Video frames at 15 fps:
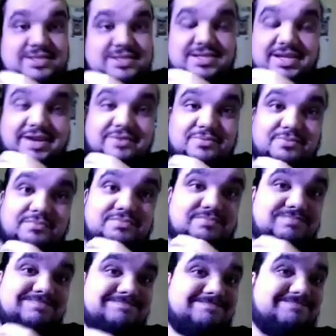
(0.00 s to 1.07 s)
It's like
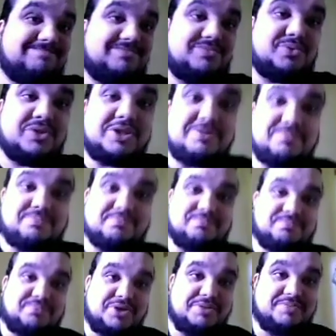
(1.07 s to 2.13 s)
really
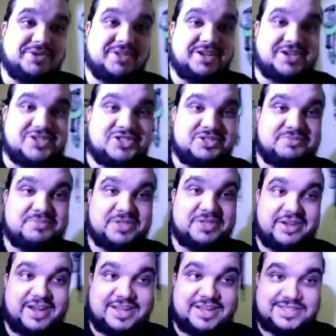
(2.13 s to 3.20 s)
pre-production,
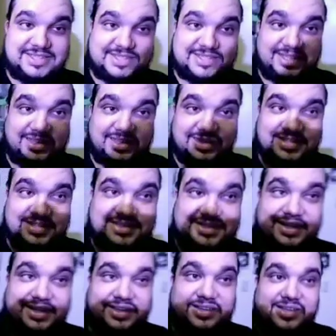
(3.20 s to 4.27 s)
but they're actually selling this
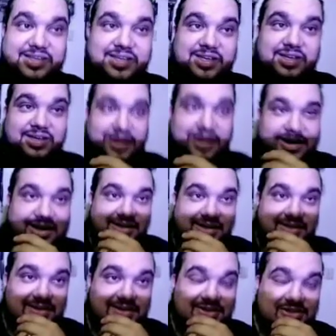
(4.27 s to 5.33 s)
thing.
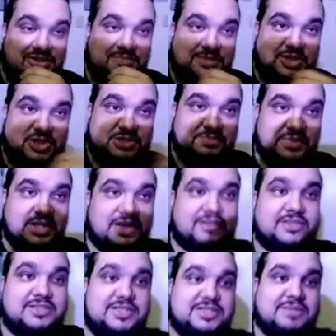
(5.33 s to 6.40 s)
Uh, it should be shipping
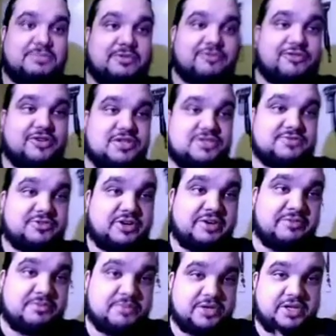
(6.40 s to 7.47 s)
out December first
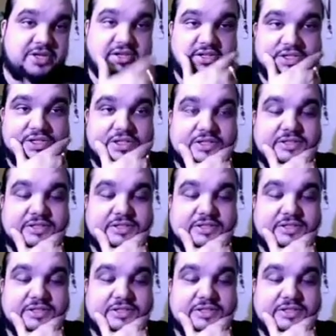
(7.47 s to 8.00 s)
for everybody,